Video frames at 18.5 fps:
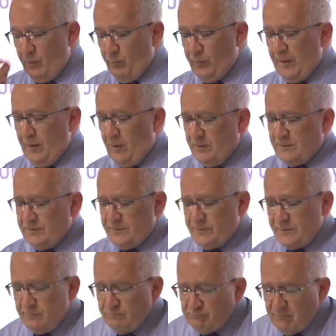We
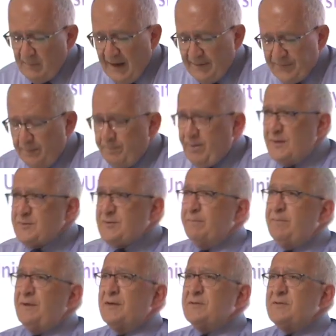looked at the
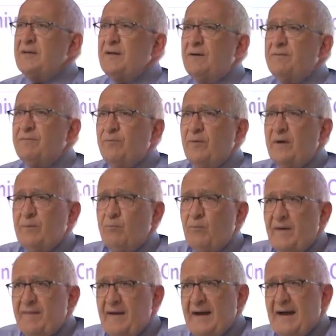possibility of
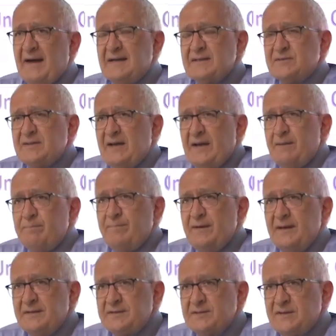whether ARSA had
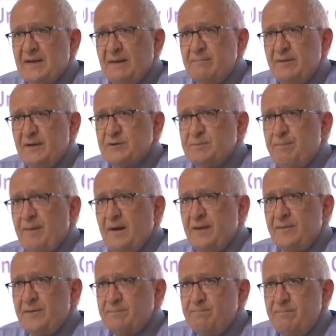been established
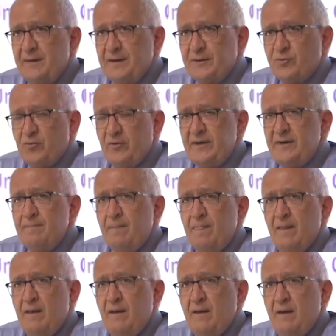by the military,
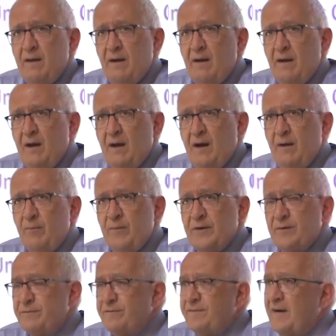and
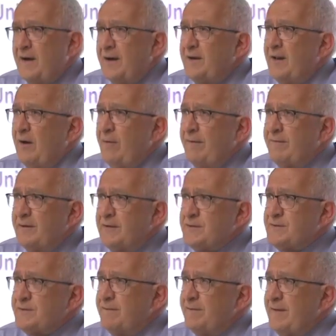we could find no
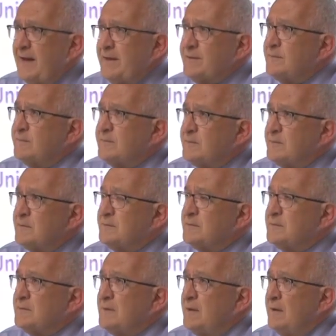evidence of that.
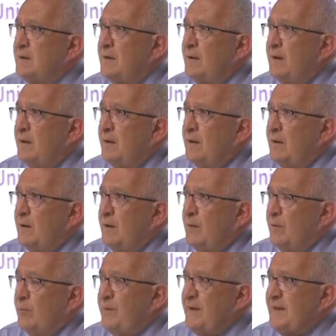
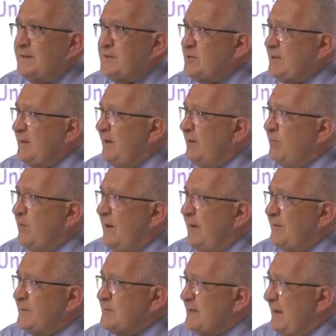We considered
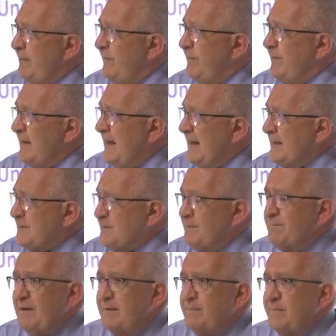whether some of the
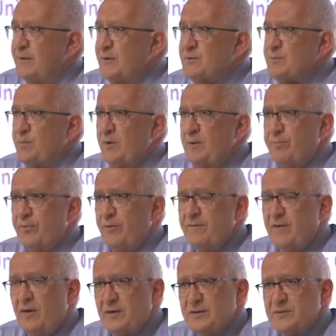ARSA members were
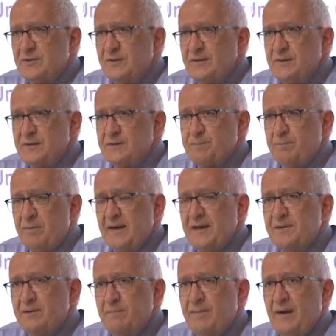provocateurs
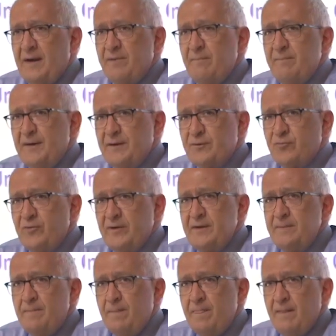planted by the
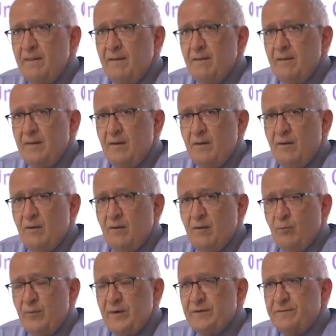military.
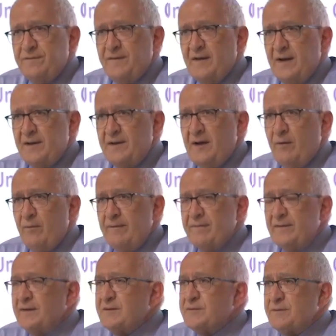We could find no
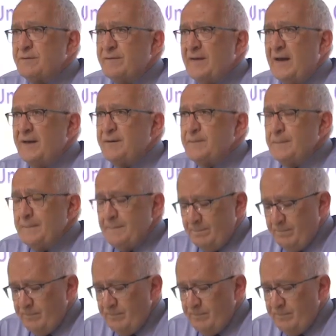evidence of that.